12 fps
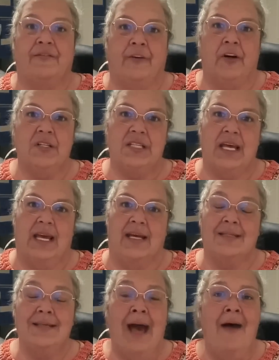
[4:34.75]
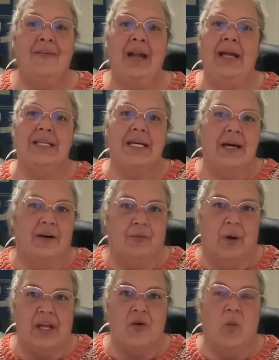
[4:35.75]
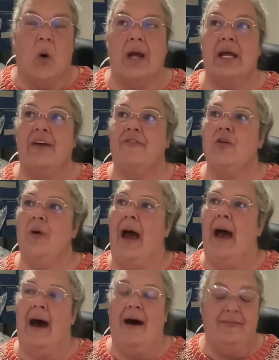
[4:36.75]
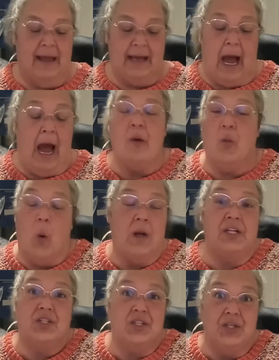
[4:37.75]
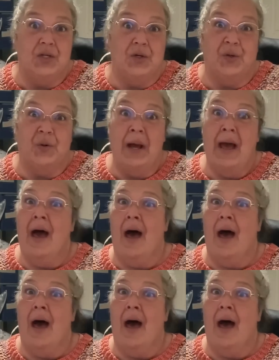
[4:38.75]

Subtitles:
The first thing is have an idea of what you want. If you have, like I wanted to do